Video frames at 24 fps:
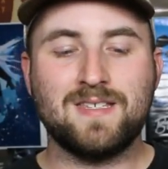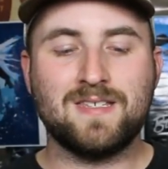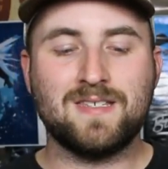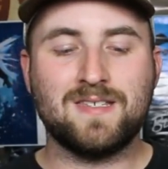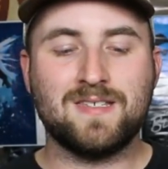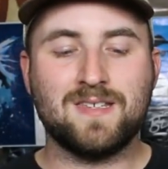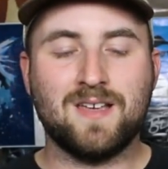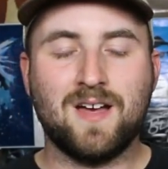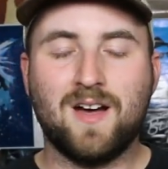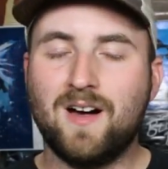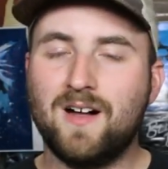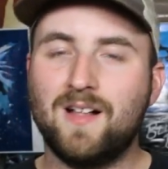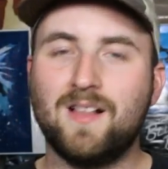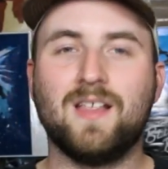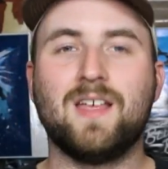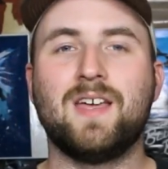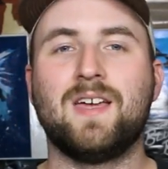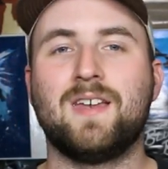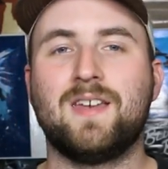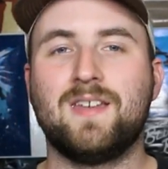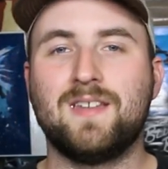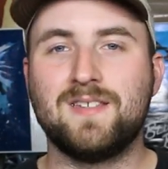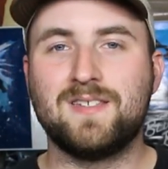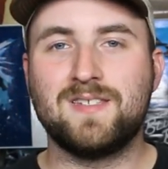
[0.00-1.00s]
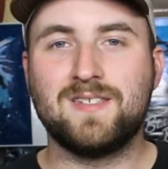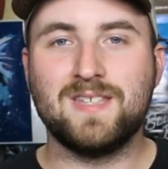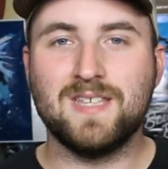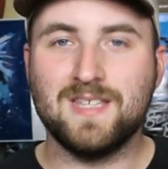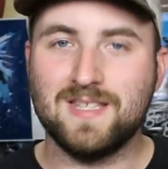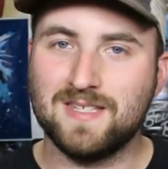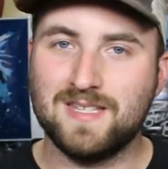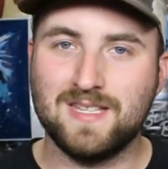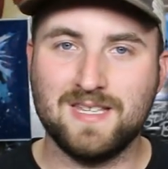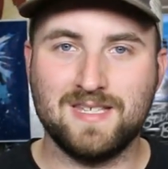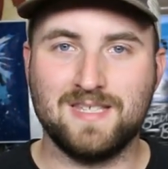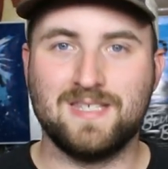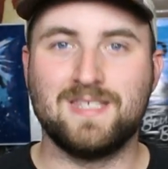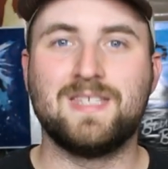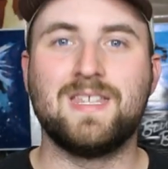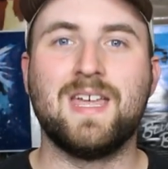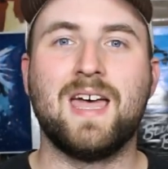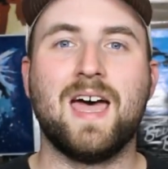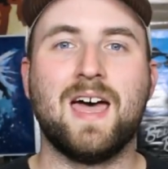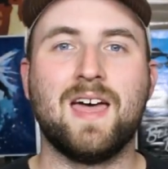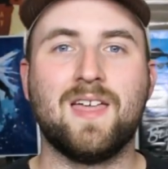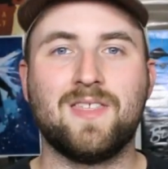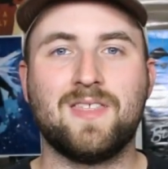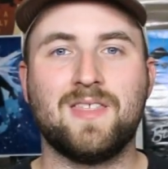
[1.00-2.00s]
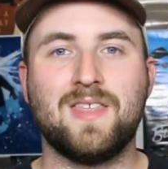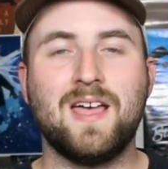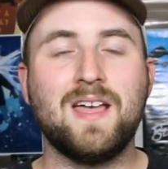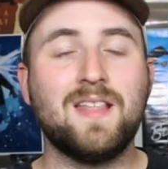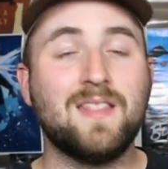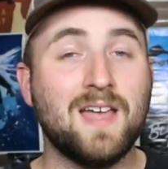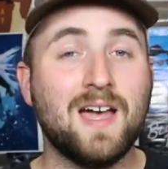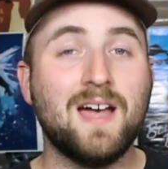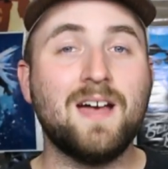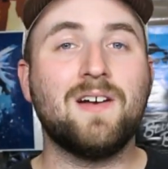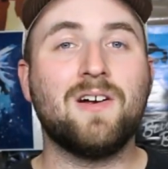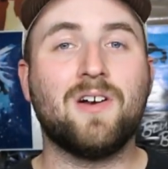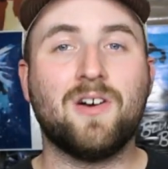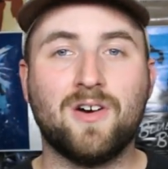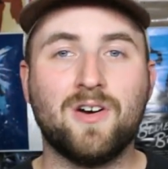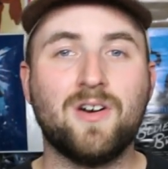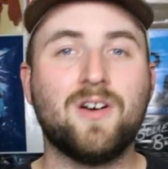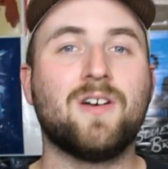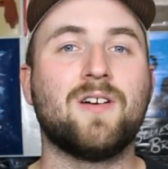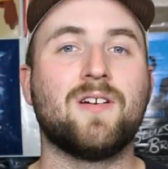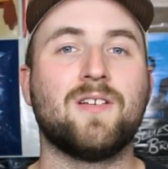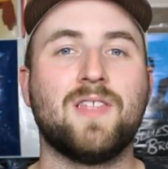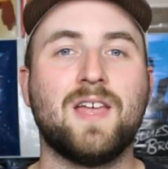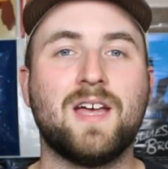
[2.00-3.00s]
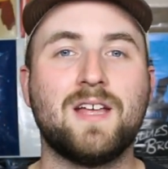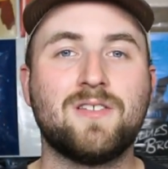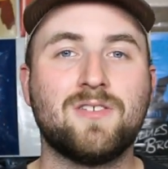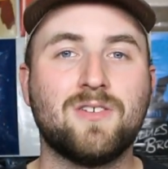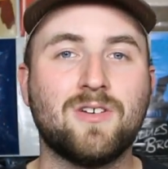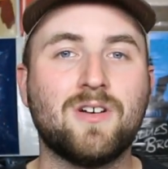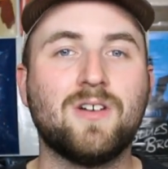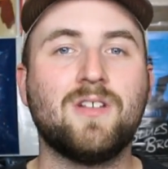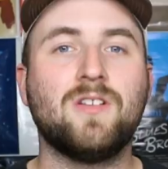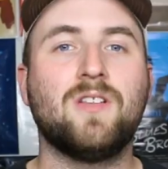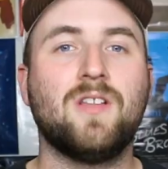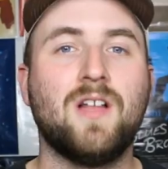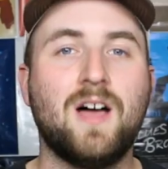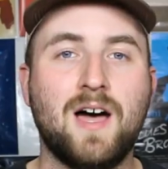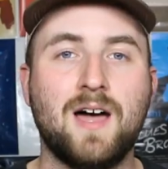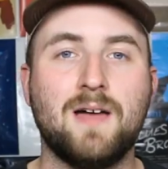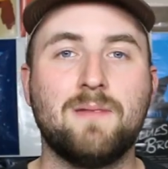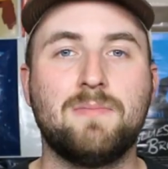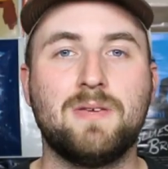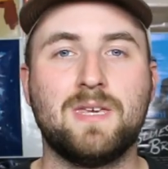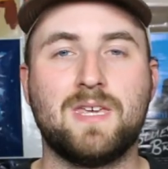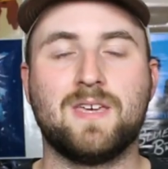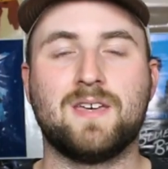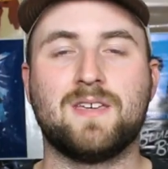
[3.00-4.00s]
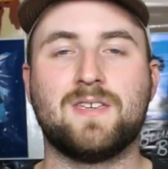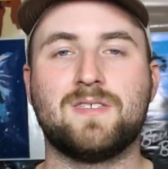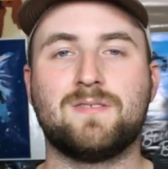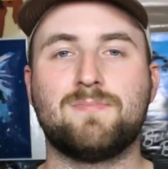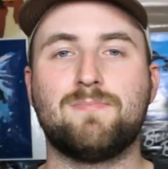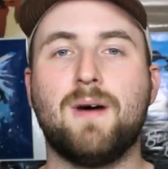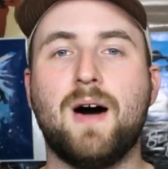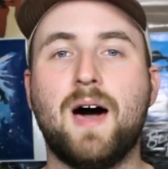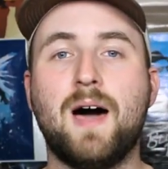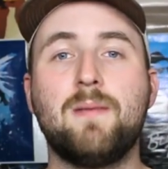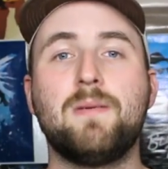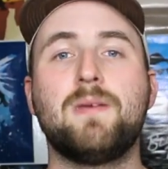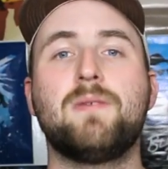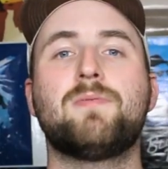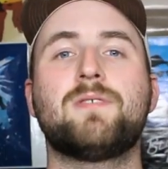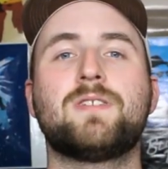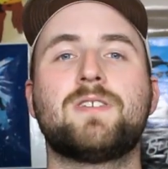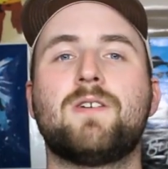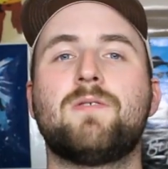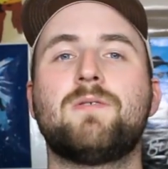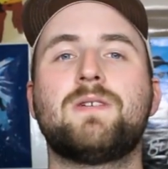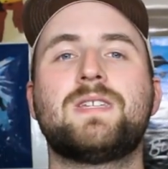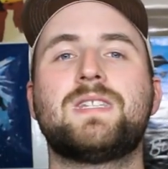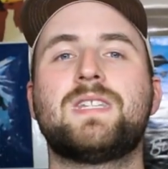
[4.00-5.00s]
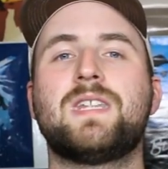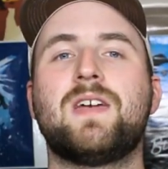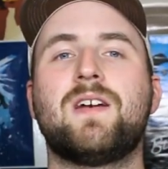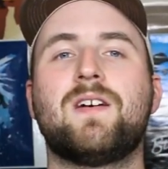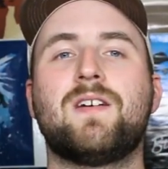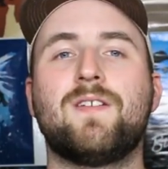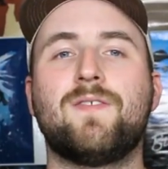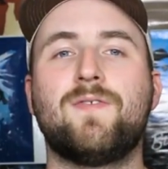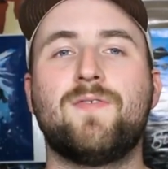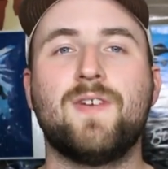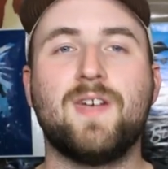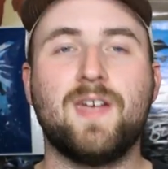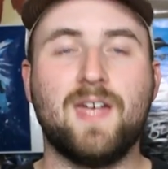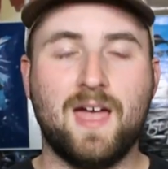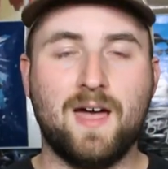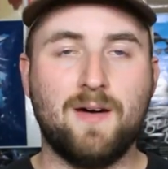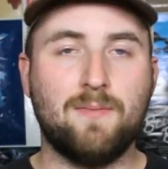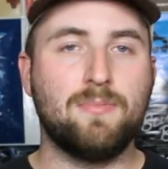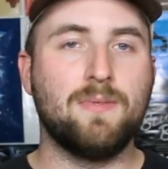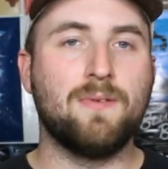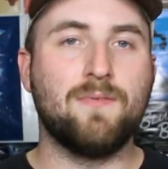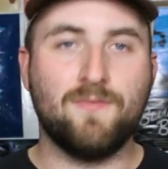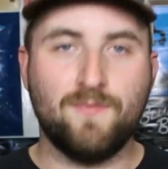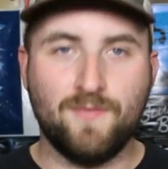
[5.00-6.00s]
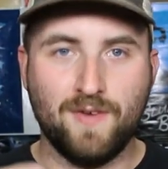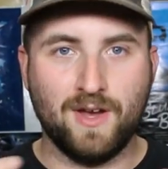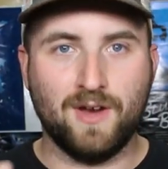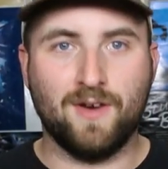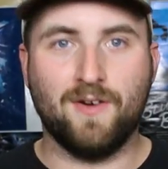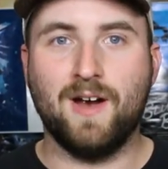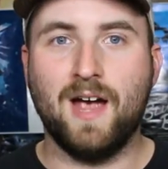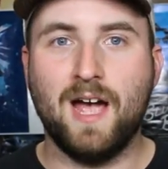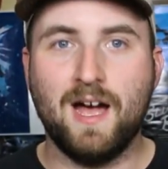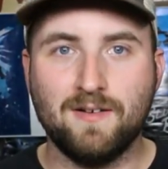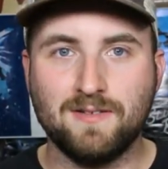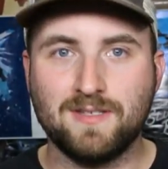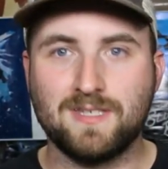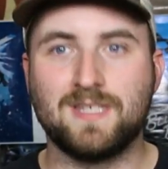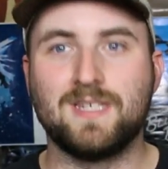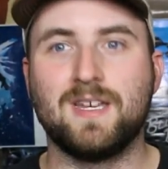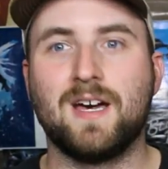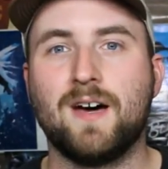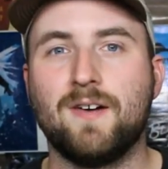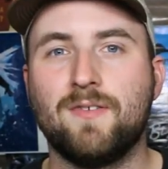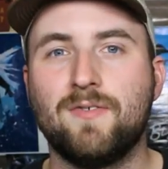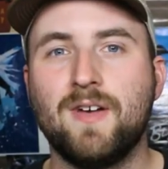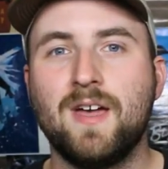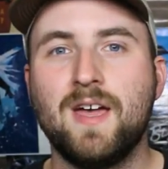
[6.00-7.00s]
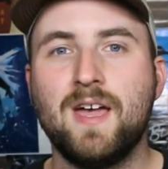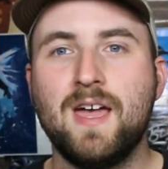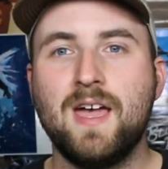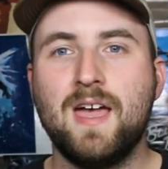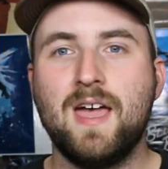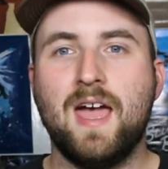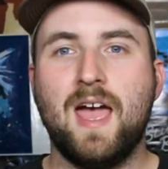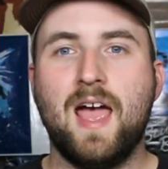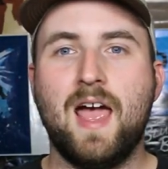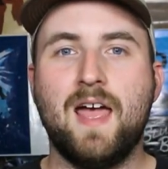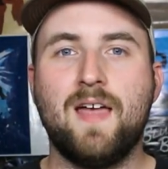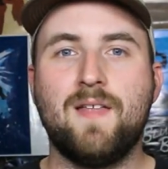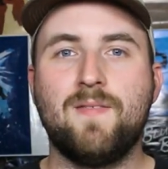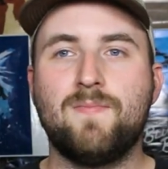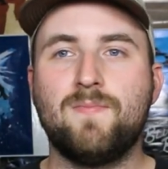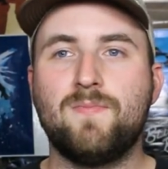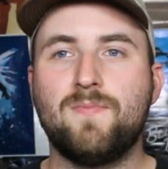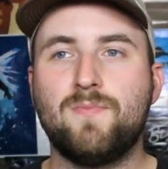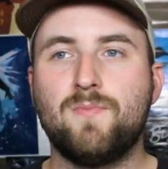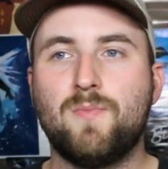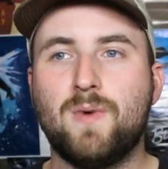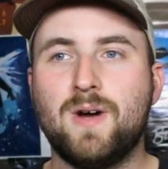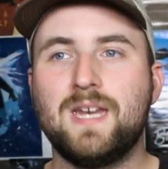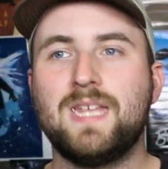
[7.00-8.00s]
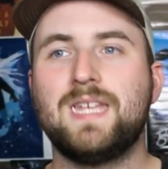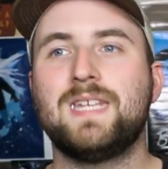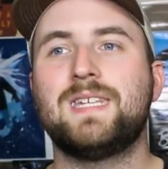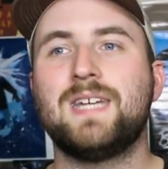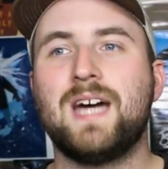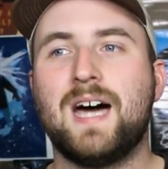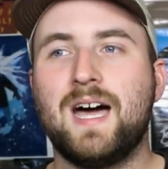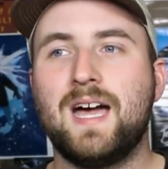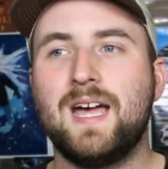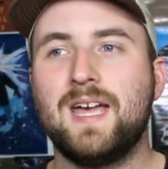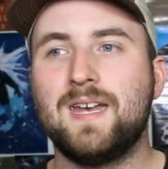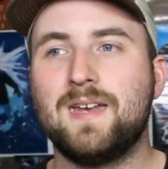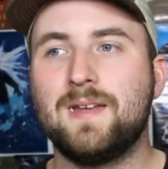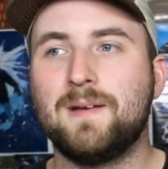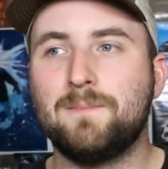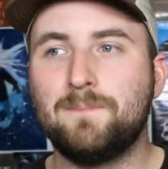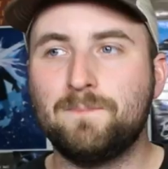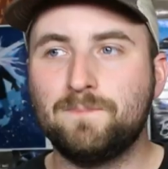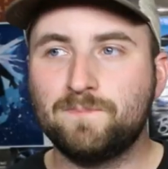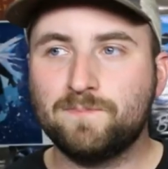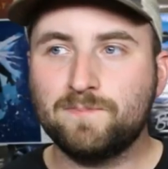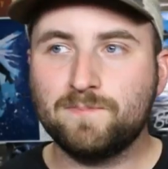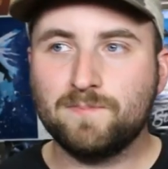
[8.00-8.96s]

solid since his death. That hurt. That took a lot, because Bobby was always there to help them figure out stuff. And when he died,